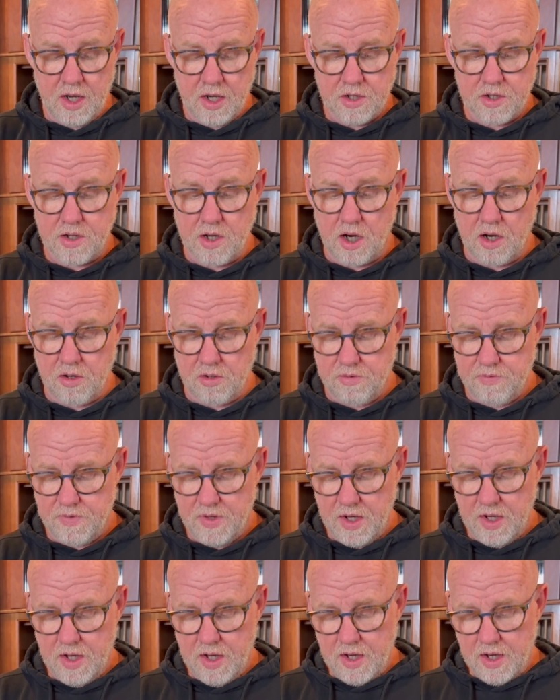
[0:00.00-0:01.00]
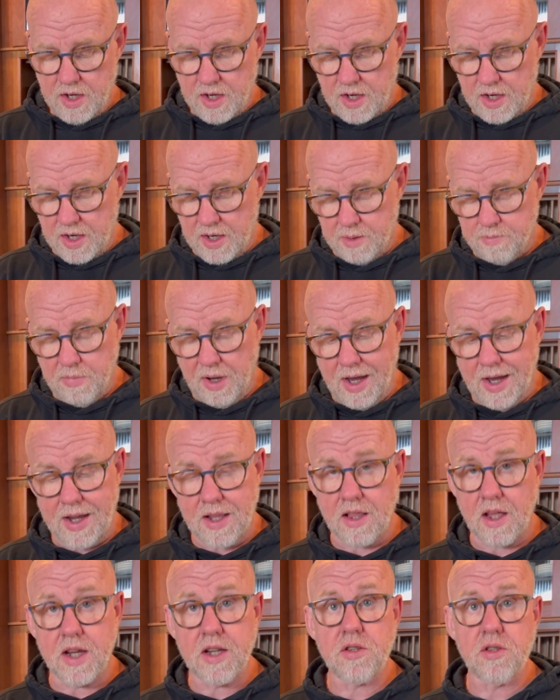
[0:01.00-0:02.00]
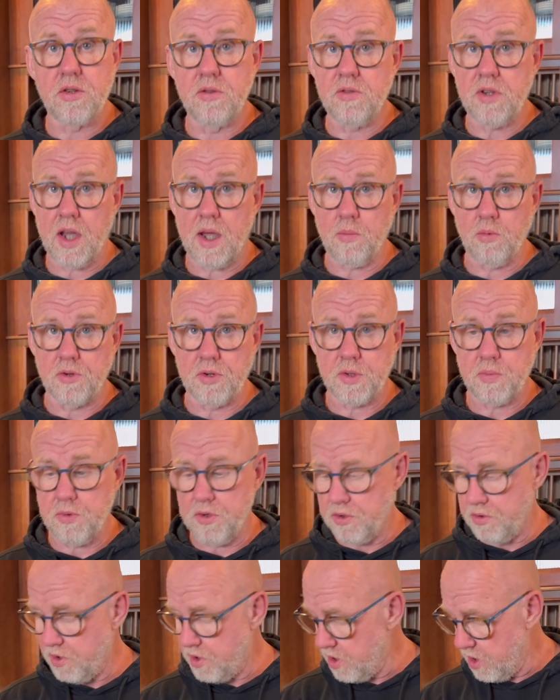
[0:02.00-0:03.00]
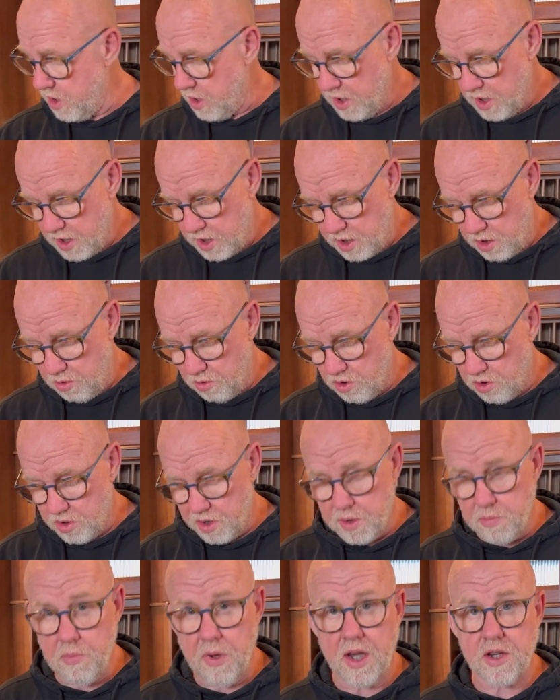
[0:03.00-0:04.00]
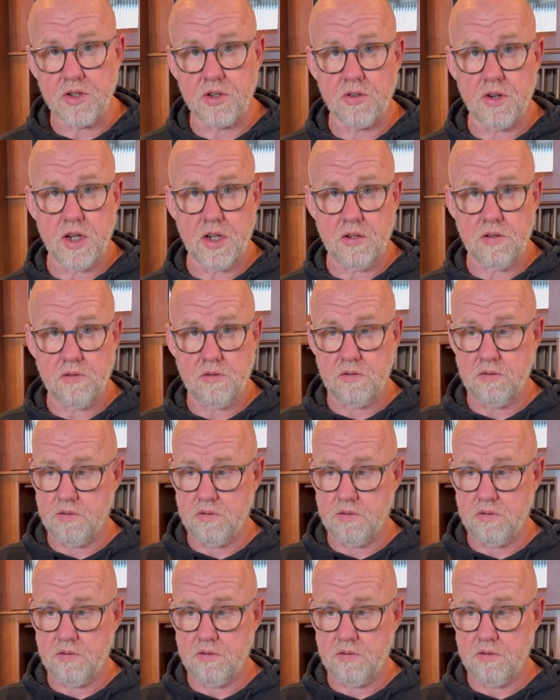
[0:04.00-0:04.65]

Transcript: So I like 2 tablespoons. You could measure it,